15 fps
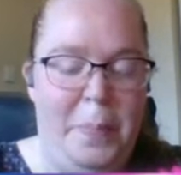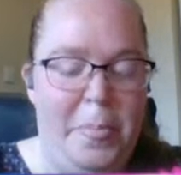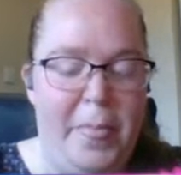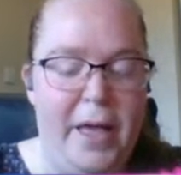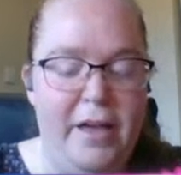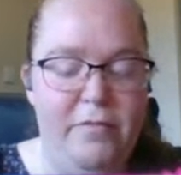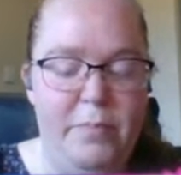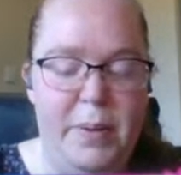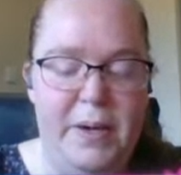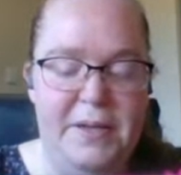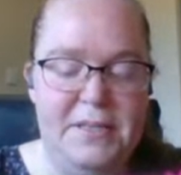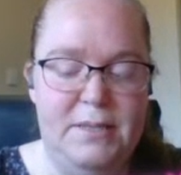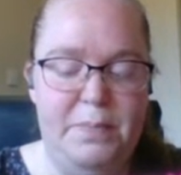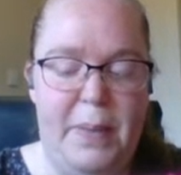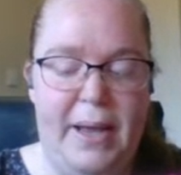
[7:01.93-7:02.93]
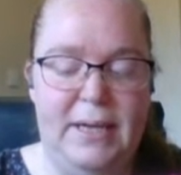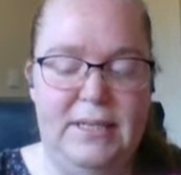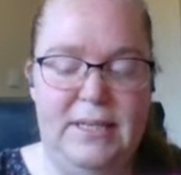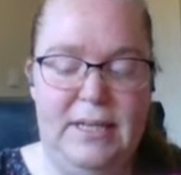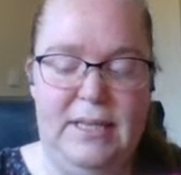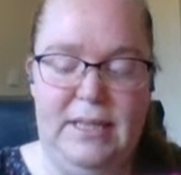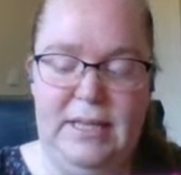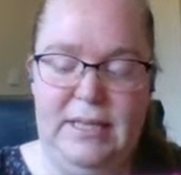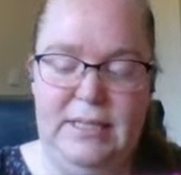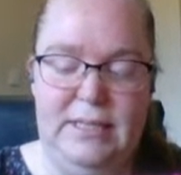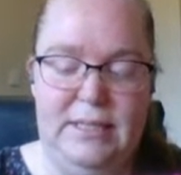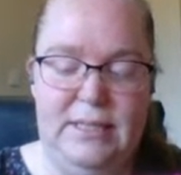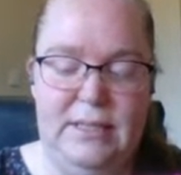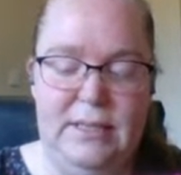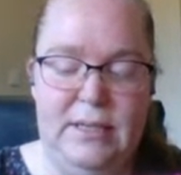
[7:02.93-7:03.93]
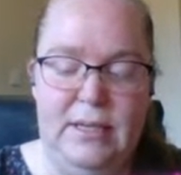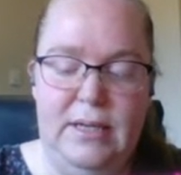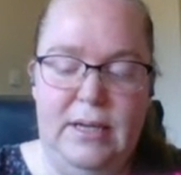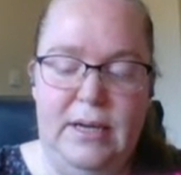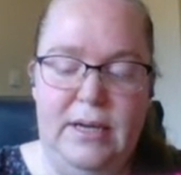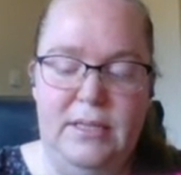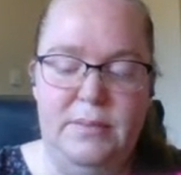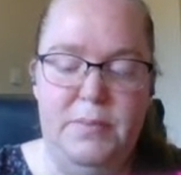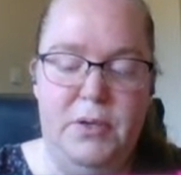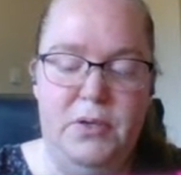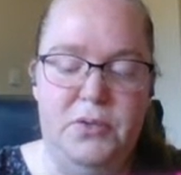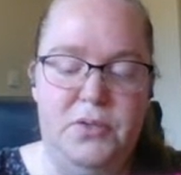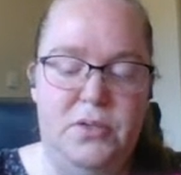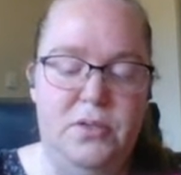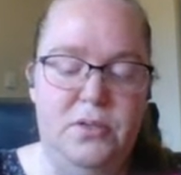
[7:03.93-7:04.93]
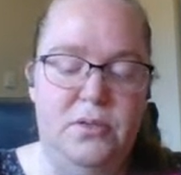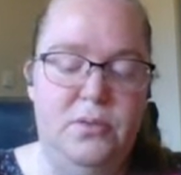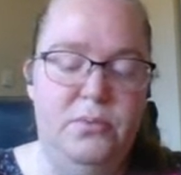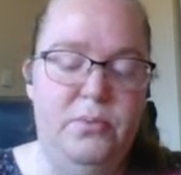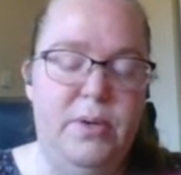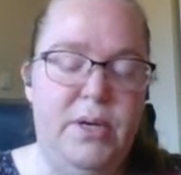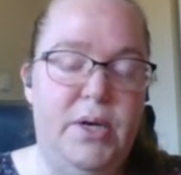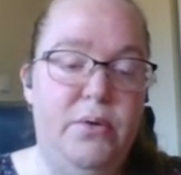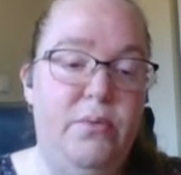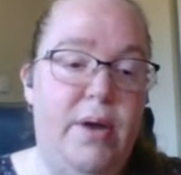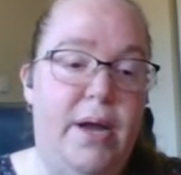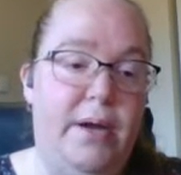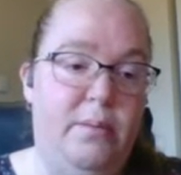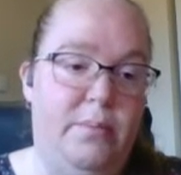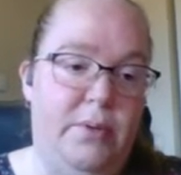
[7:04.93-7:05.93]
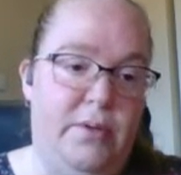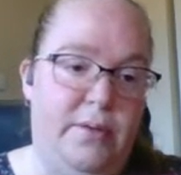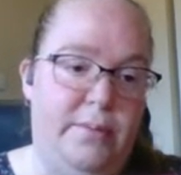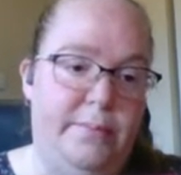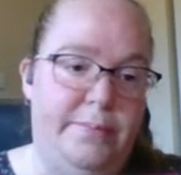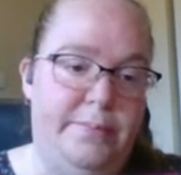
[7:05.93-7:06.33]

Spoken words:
"I've been expecting this. It is most regrettable."